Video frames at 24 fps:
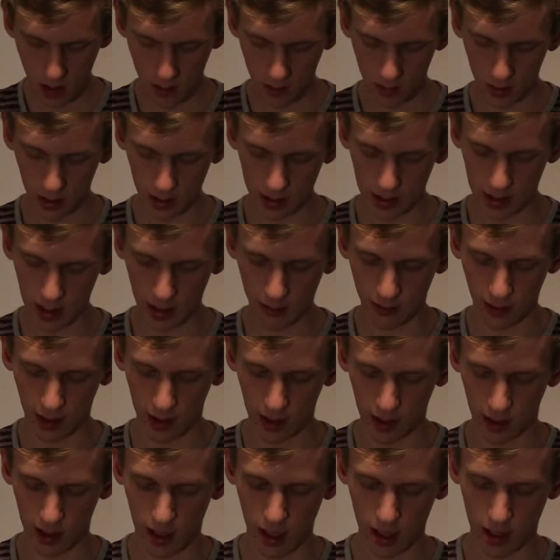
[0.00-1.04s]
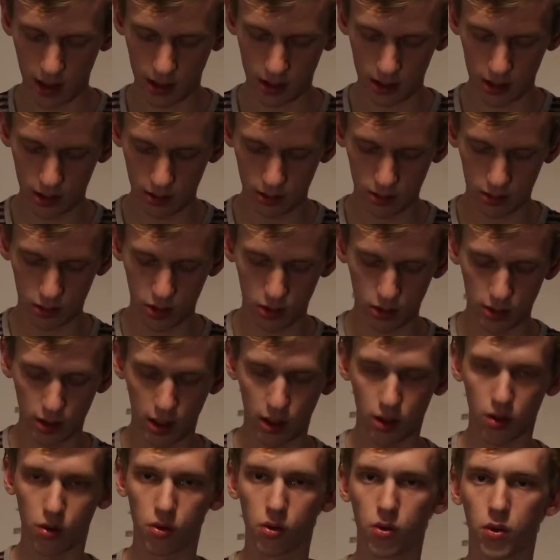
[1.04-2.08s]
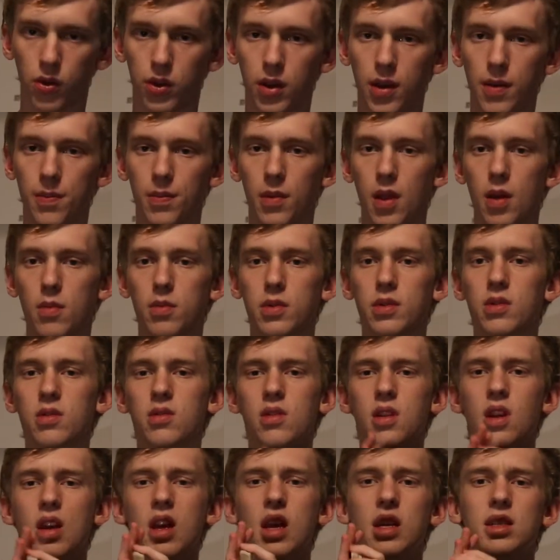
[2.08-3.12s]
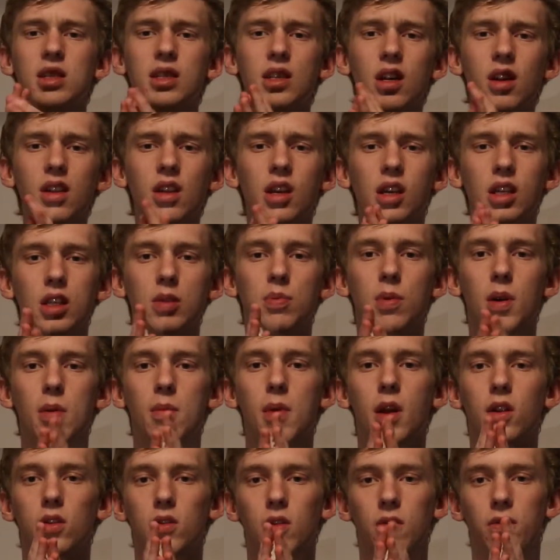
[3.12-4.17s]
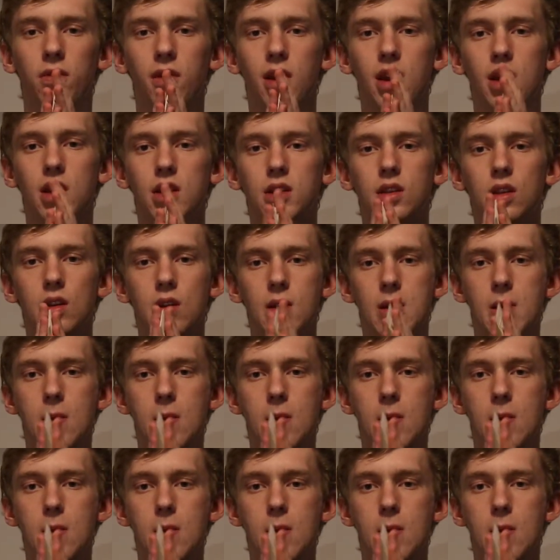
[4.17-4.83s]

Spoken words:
Let's see if I can do something cool with it. I'm still in the experimental phase.